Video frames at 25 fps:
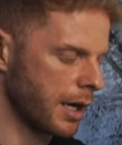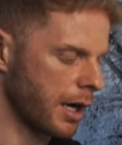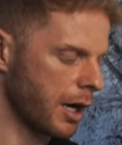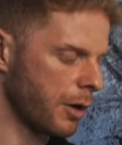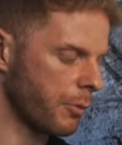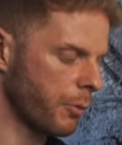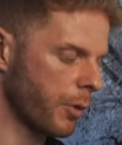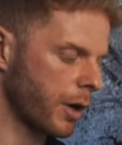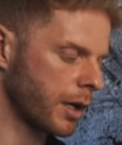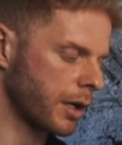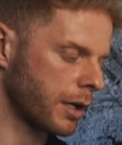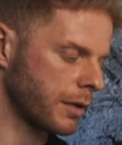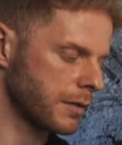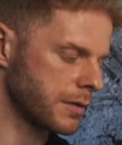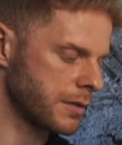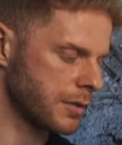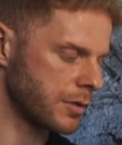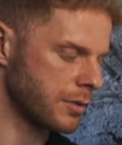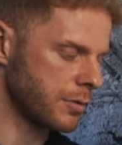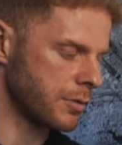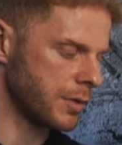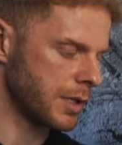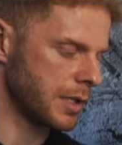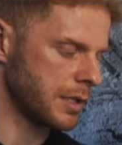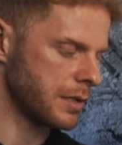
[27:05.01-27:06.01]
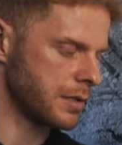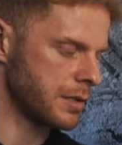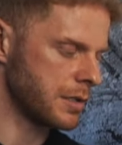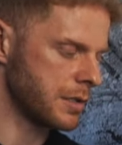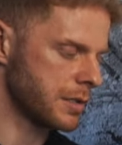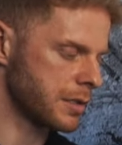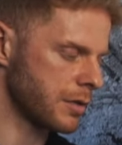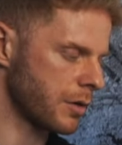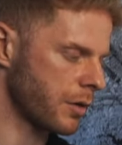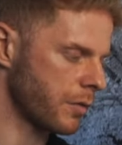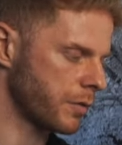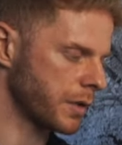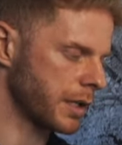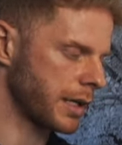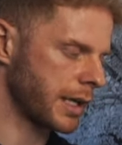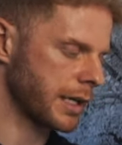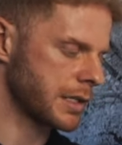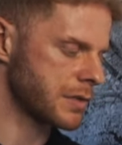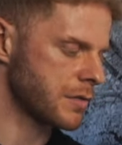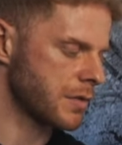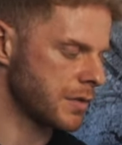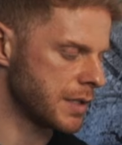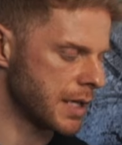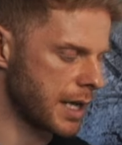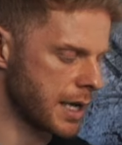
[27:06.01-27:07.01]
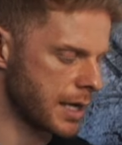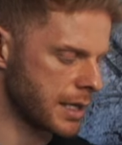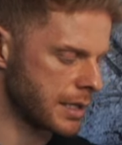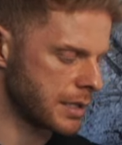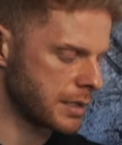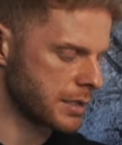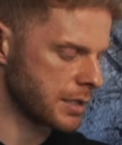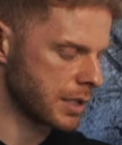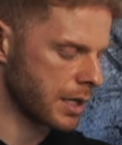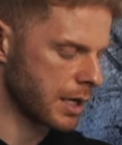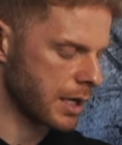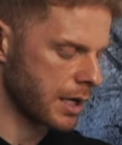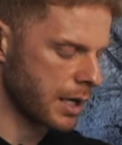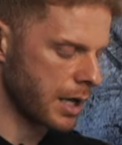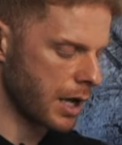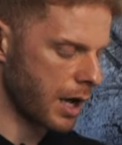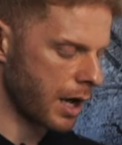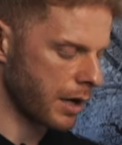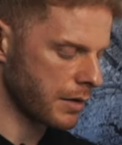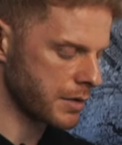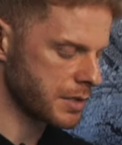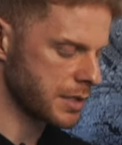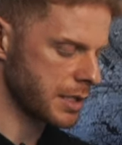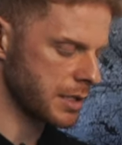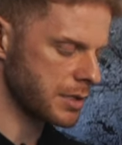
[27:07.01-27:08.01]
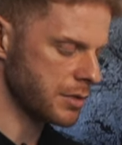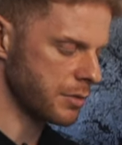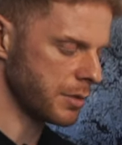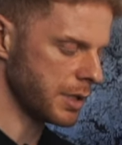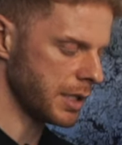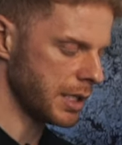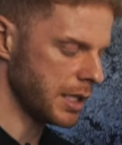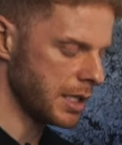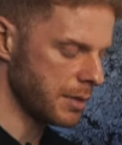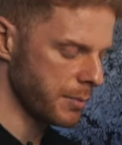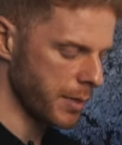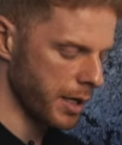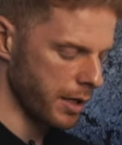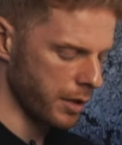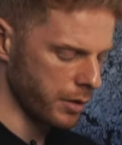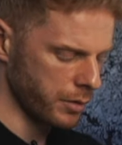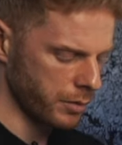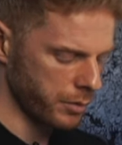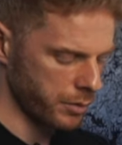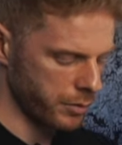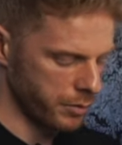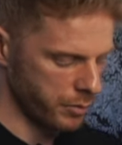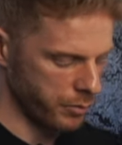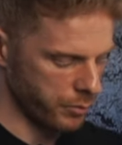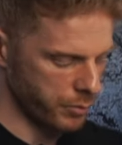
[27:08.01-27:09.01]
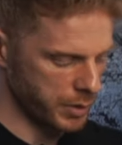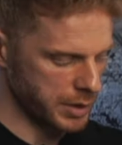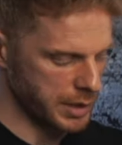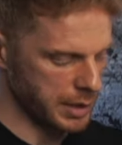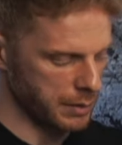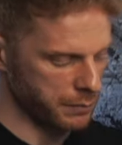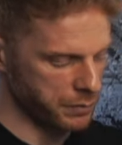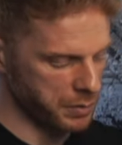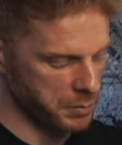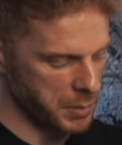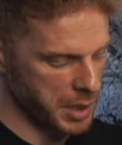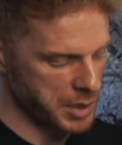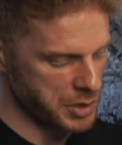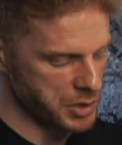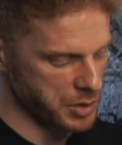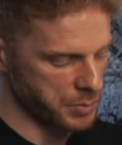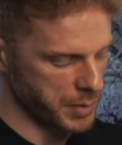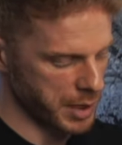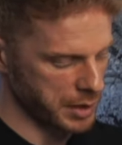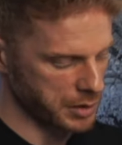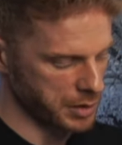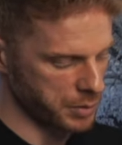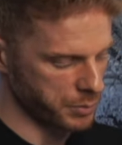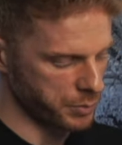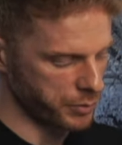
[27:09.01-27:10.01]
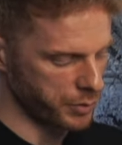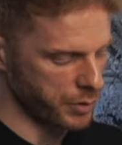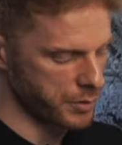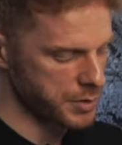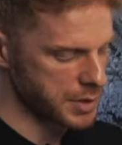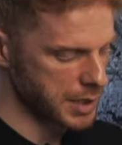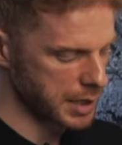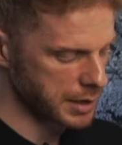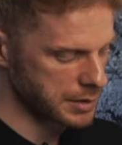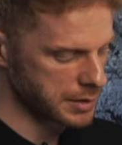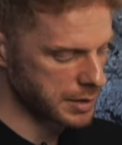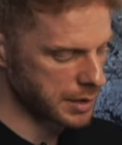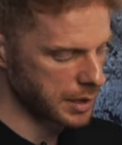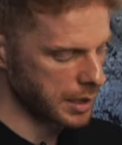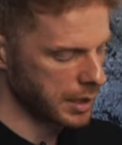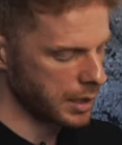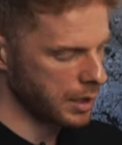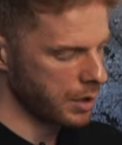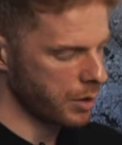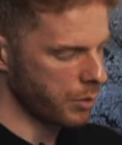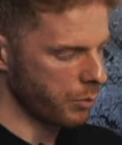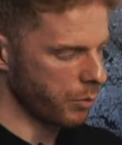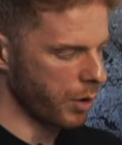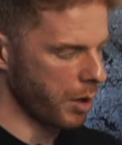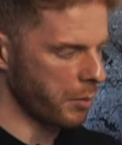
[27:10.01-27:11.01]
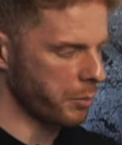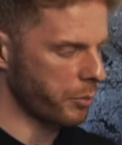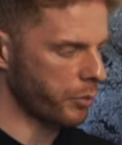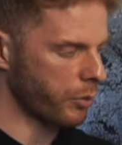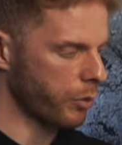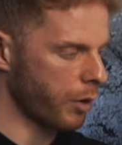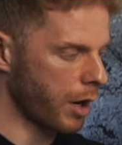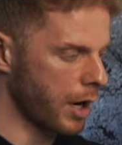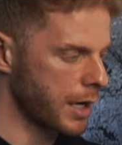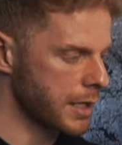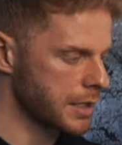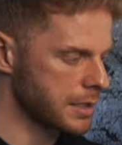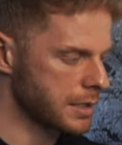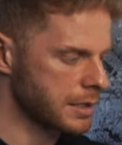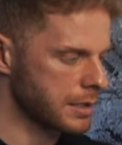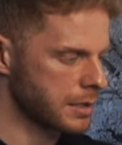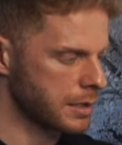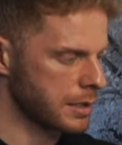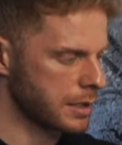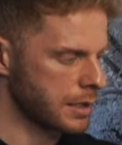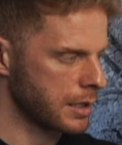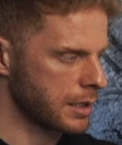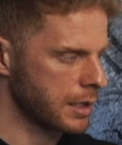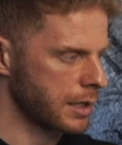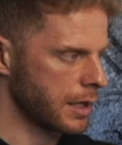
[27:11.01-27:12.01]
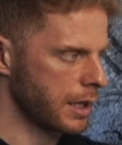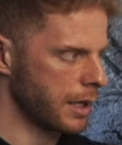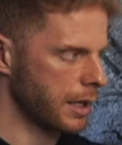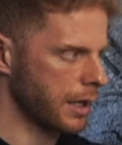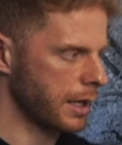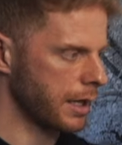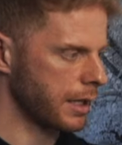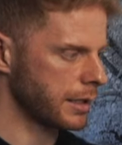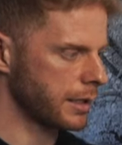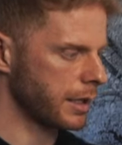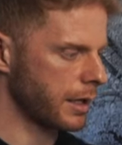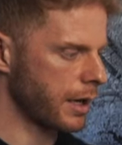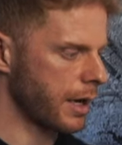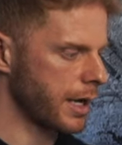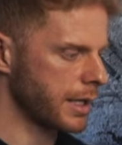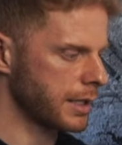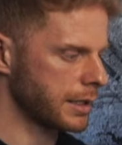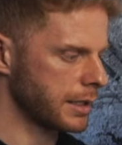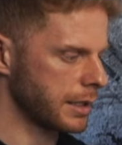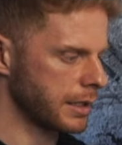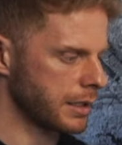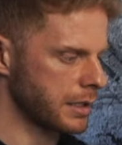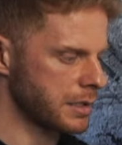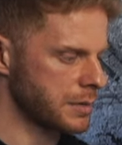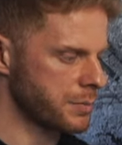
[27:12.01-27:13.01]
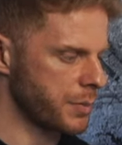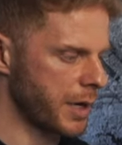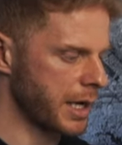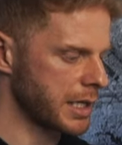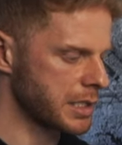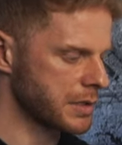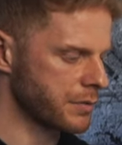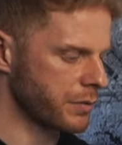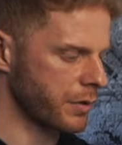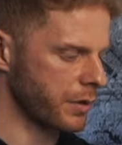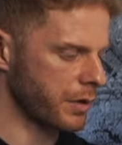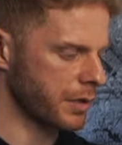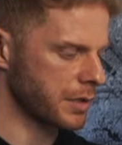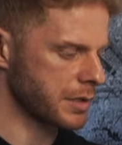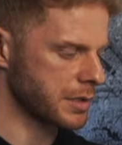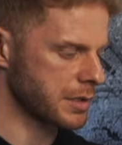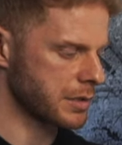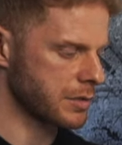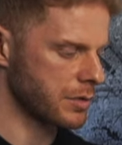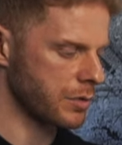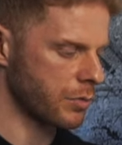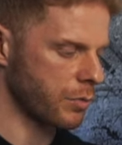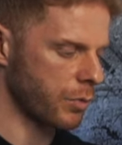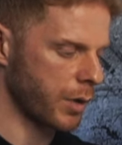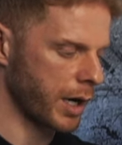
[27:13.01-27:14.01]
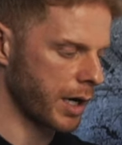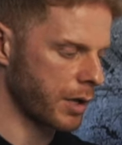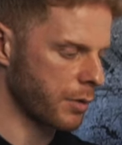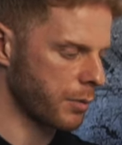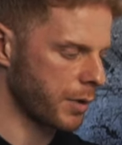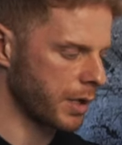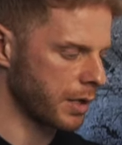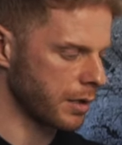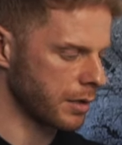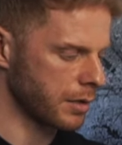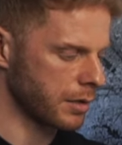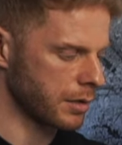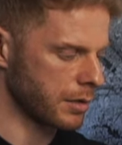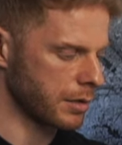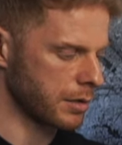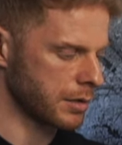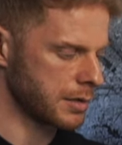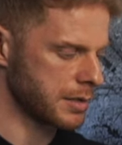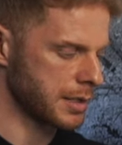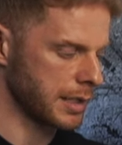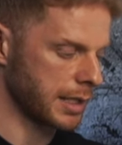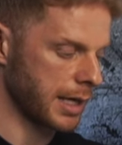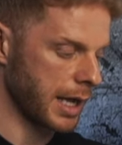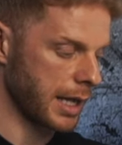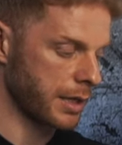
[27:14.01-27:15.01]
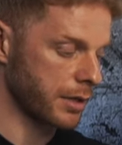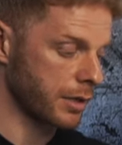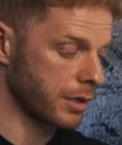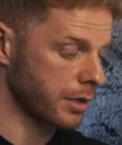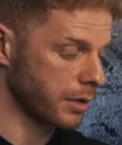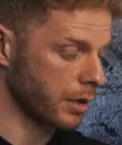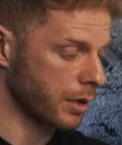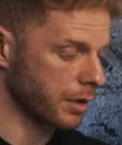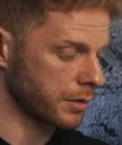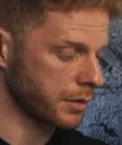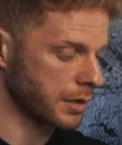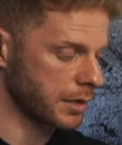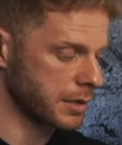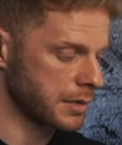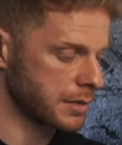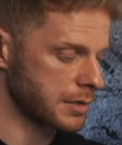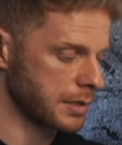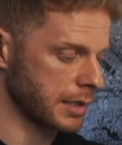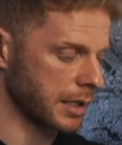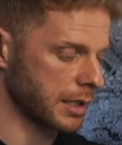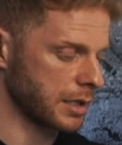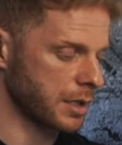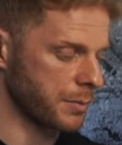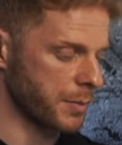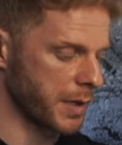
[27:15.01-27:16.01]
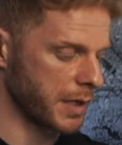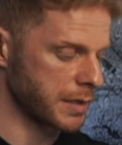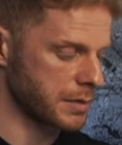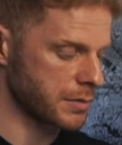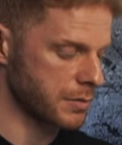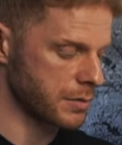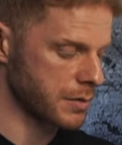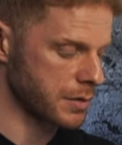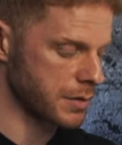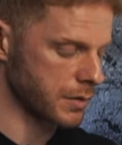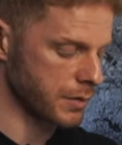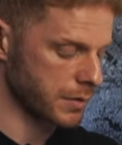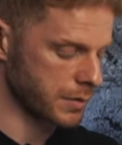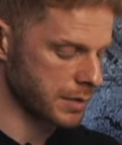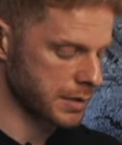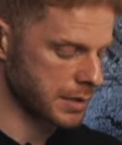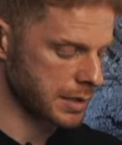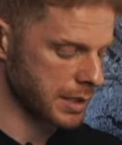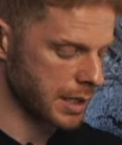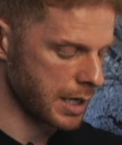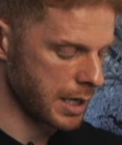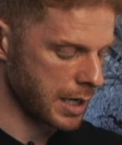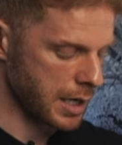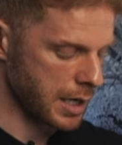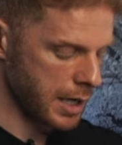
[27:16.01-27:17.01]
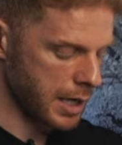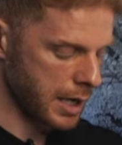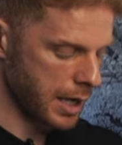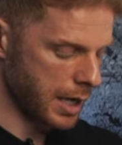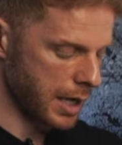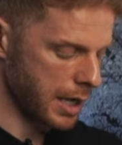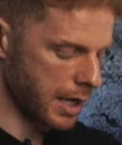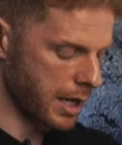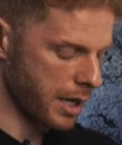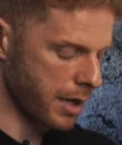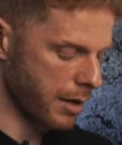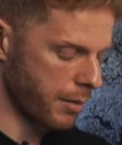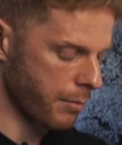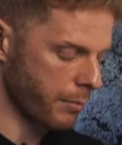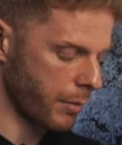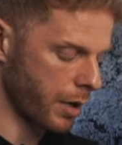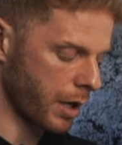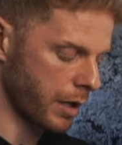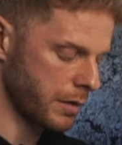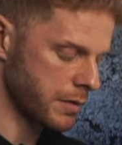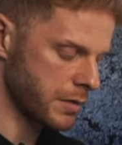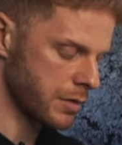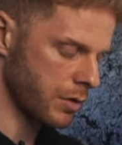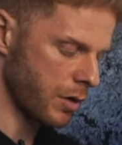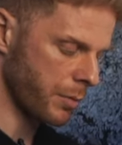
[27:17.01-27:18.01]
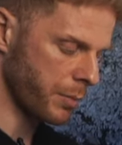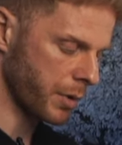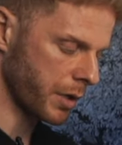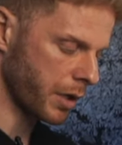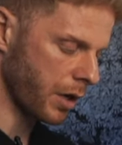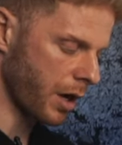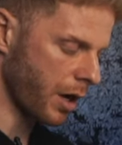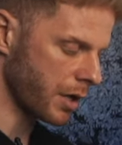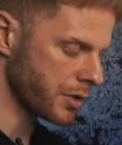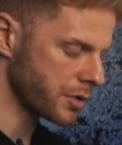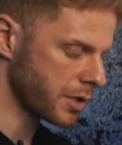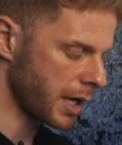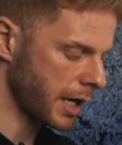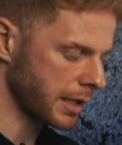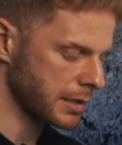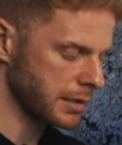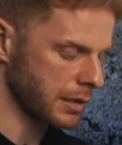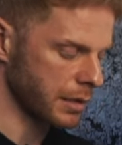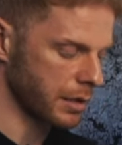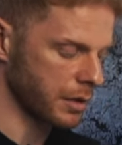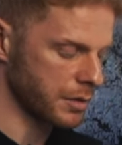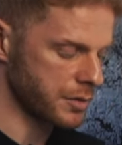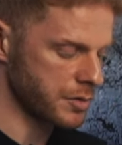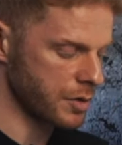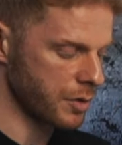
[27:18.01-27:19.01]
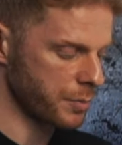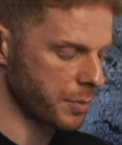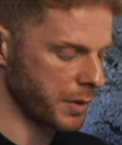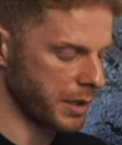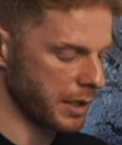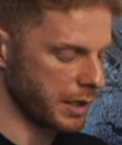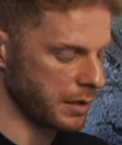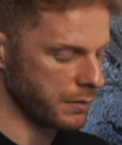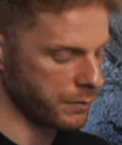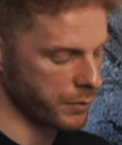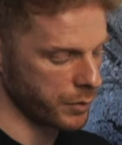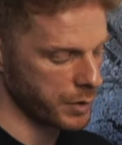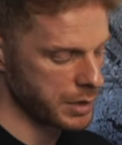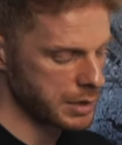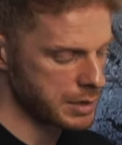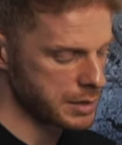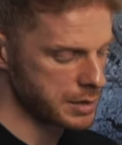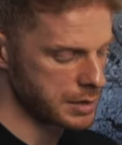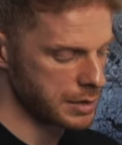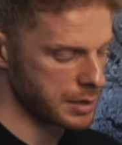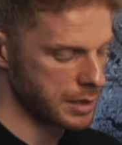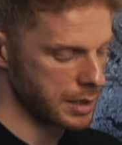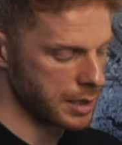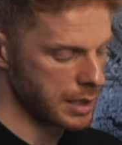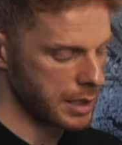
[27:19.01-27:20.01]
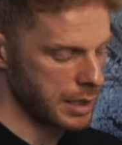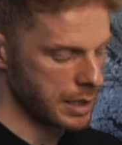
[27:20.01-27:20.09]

And what I'll do is, over the next few days, I'll send you an email with the information about the project, what price that I think is best for us to work with together on this to get the best results. I'll do up a contract and I'll do up an invoice.